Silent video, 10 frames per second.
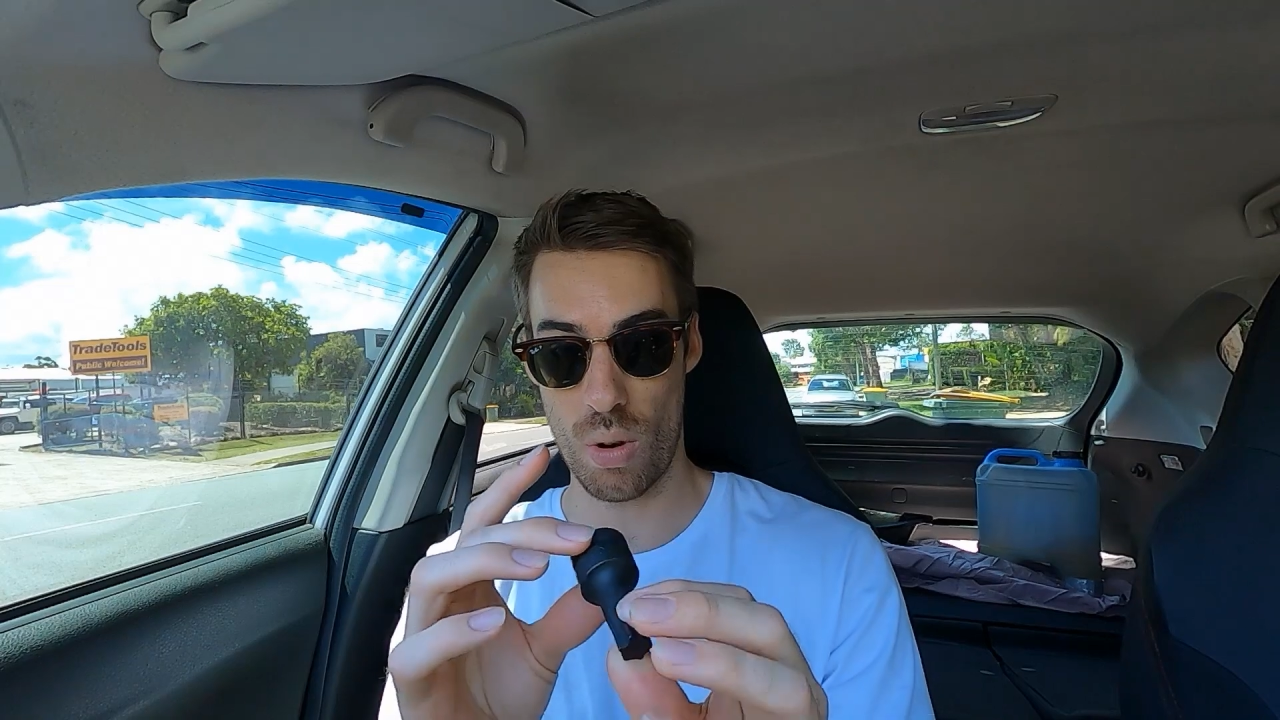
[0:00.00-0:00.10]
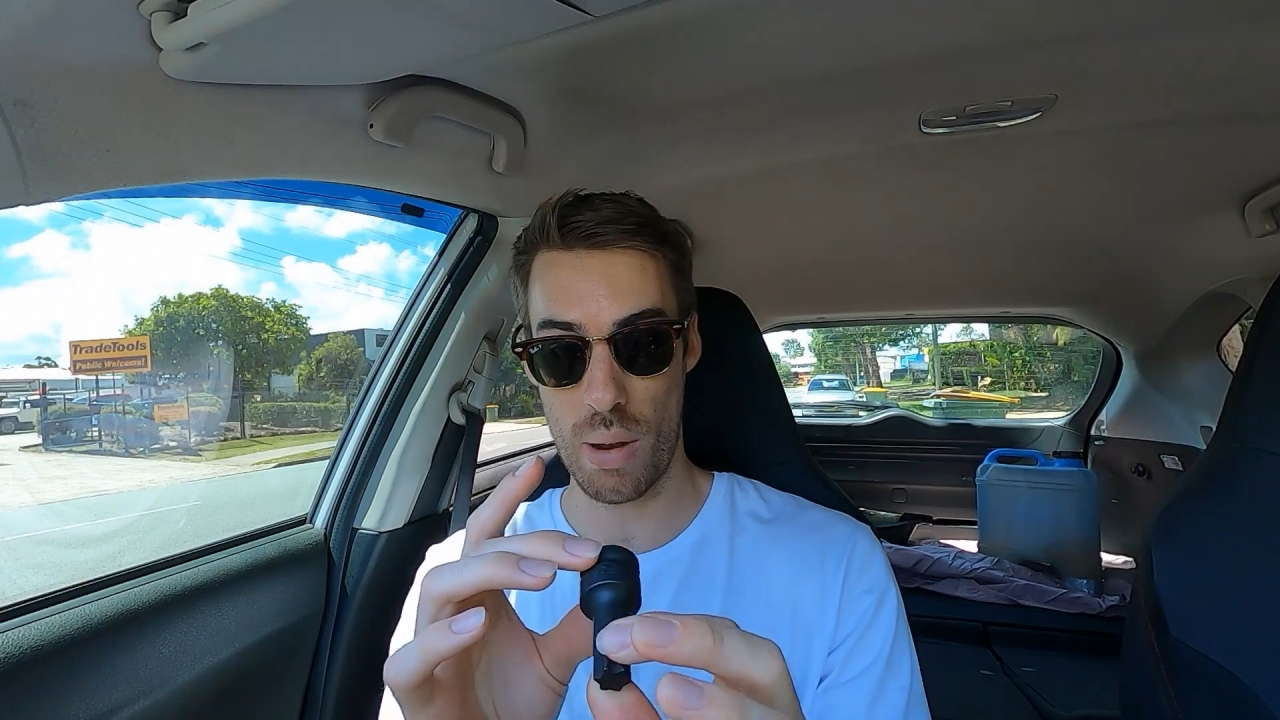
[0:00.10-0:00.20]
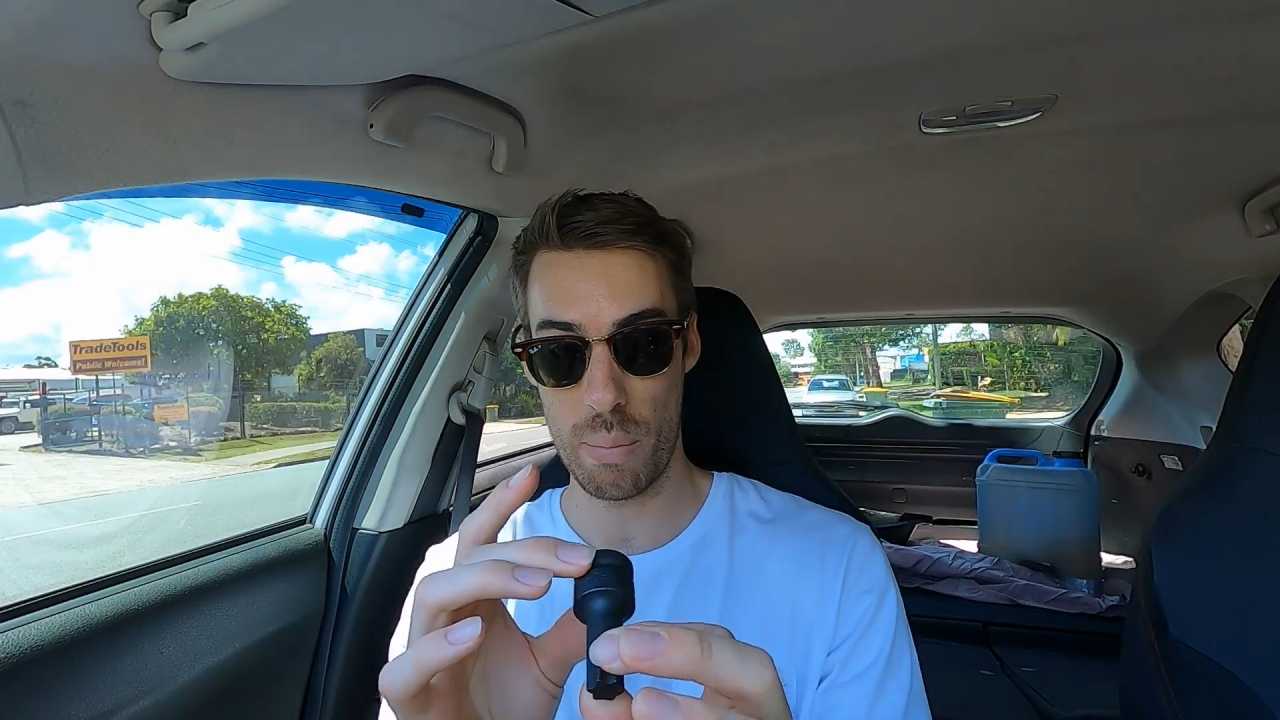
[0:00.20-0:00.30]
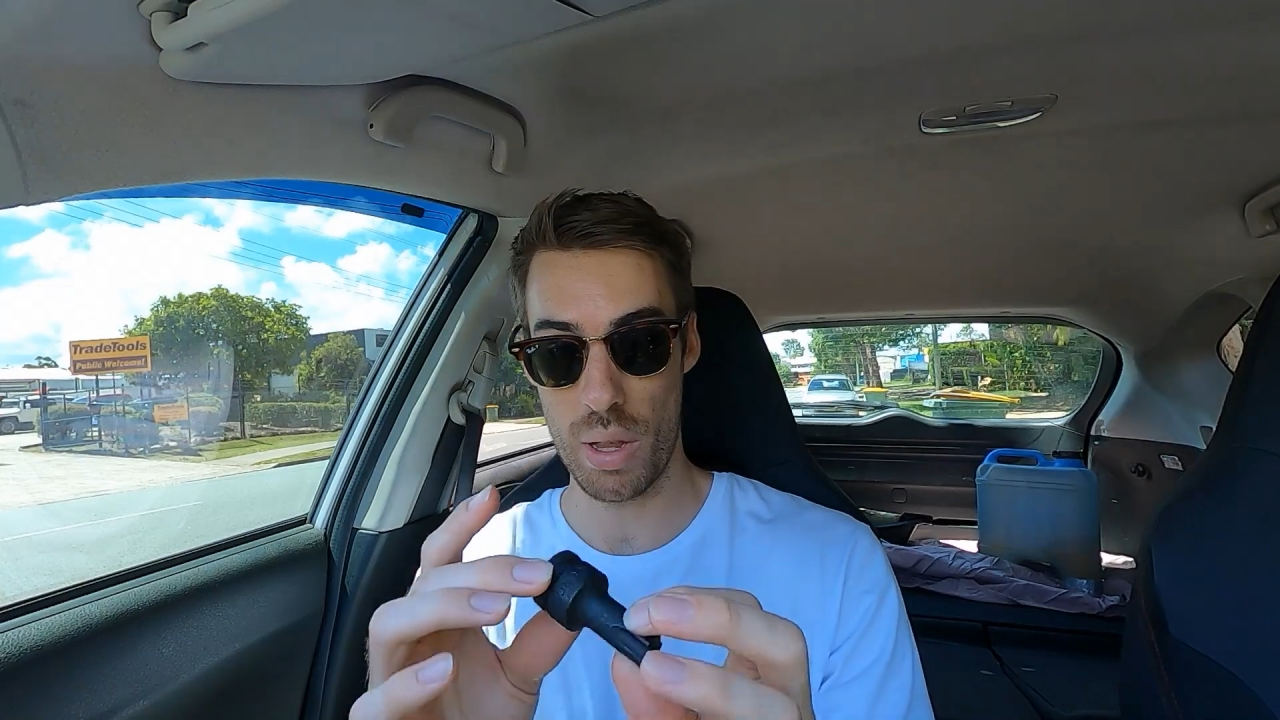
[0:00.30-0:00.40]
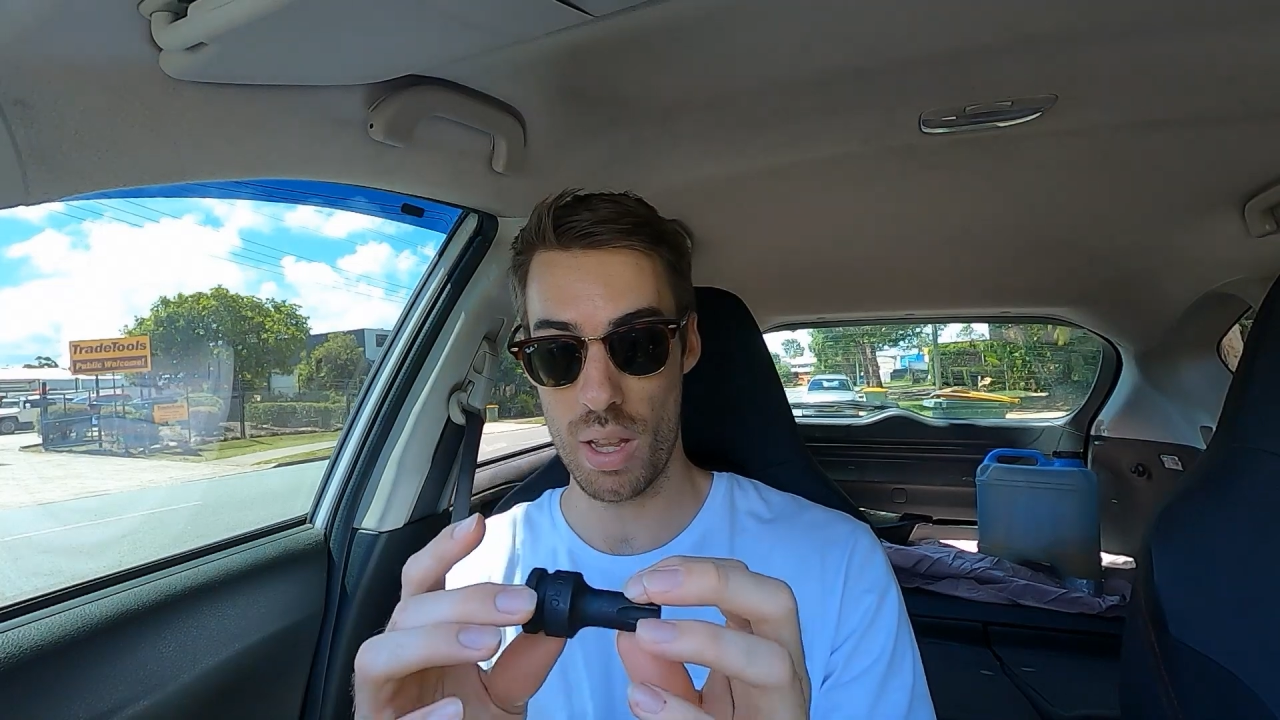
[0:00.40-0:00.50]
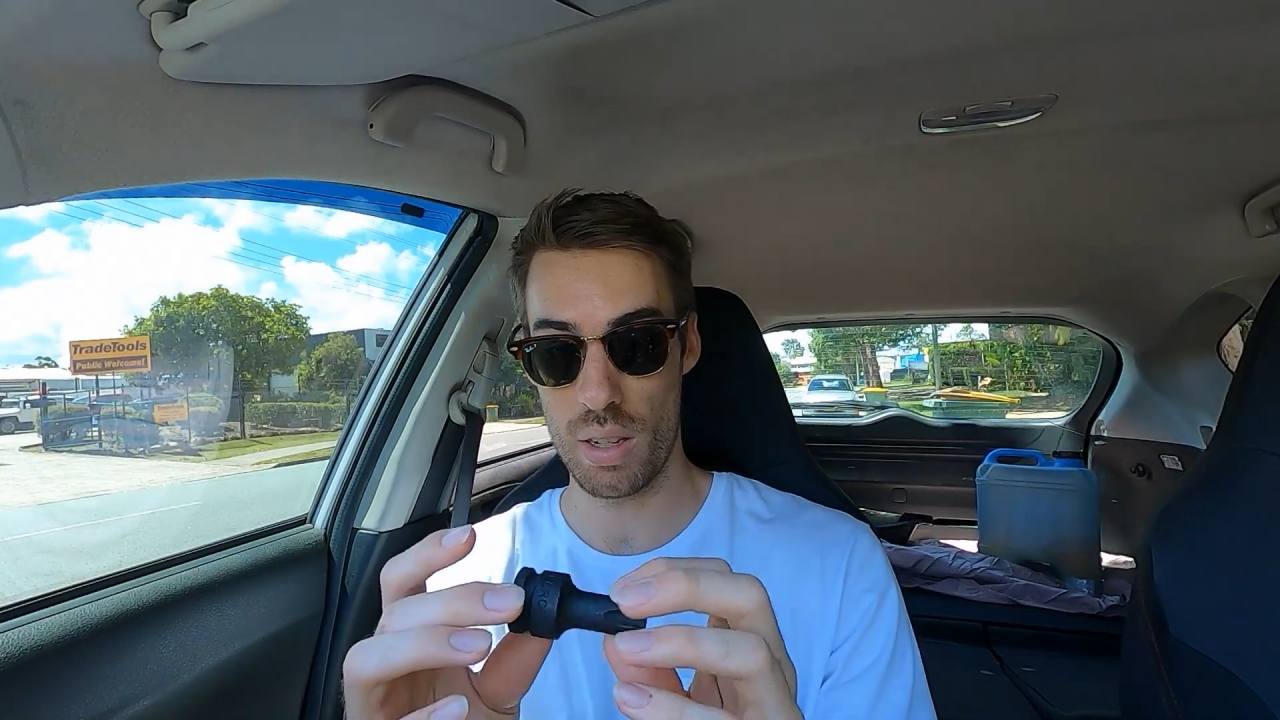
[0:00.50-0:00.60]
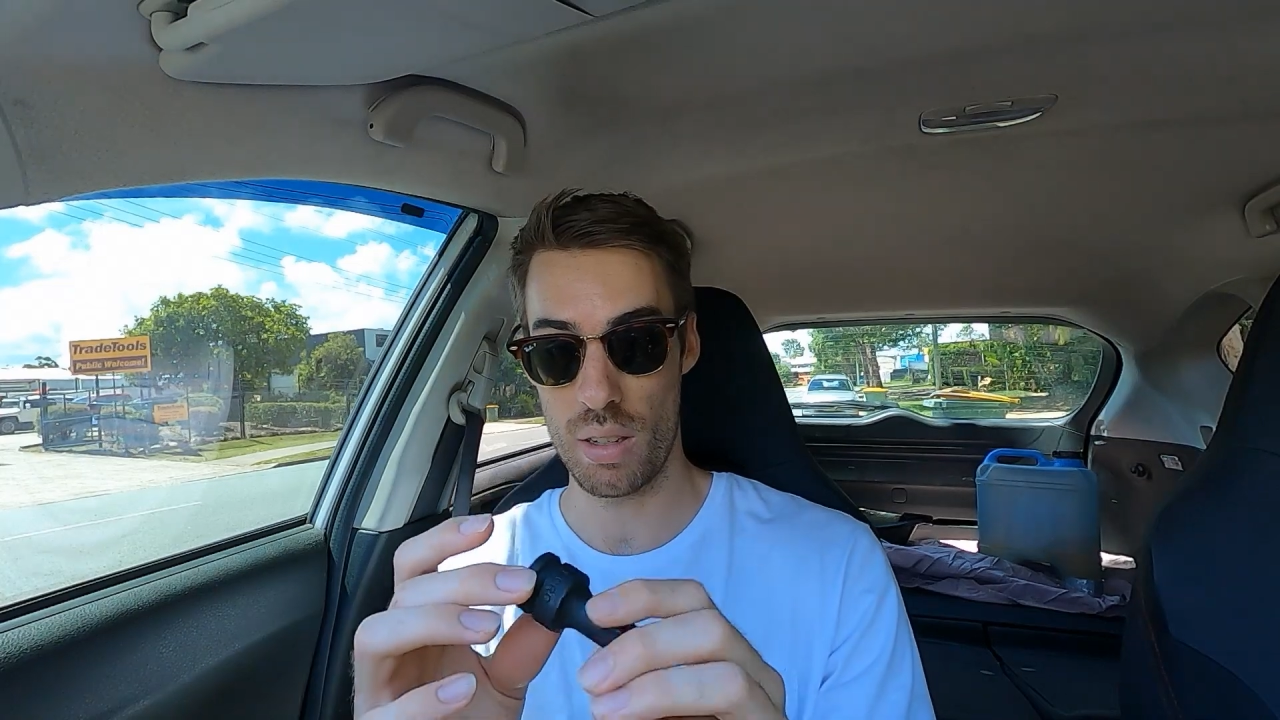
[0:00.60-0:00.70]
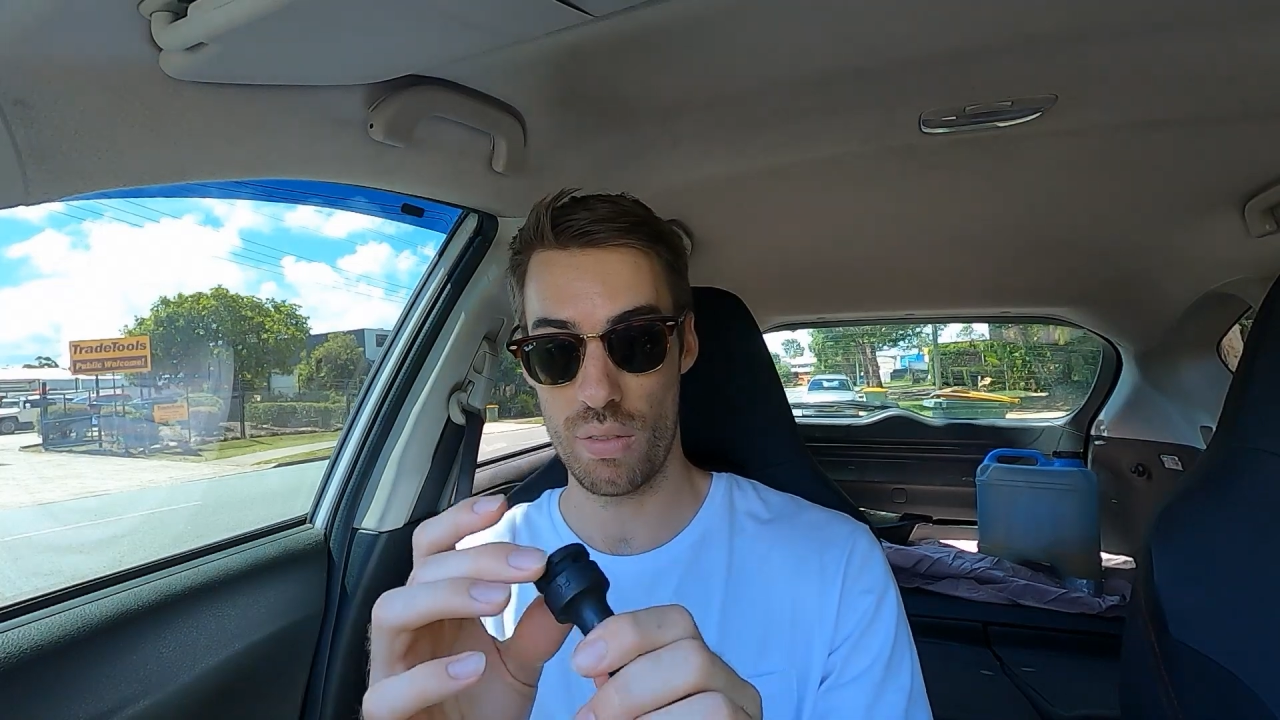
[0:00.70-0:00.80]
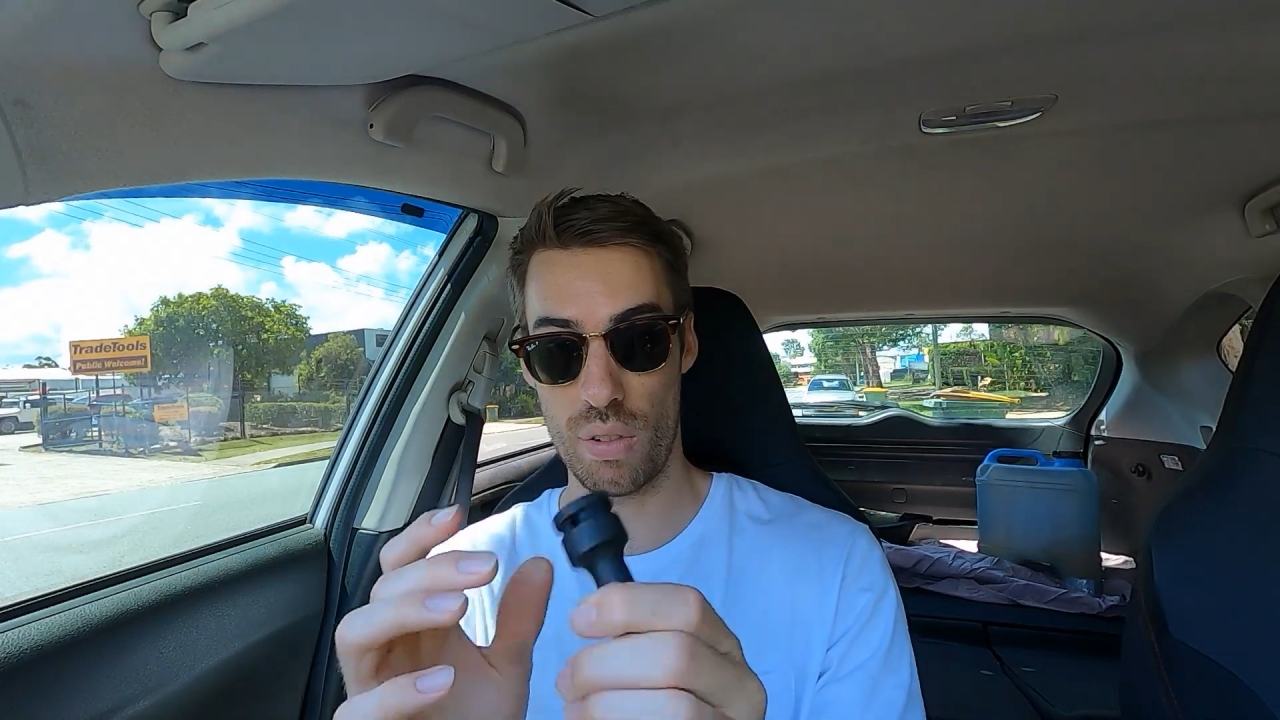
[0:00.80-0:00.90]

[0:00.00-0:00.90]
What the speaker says: right bit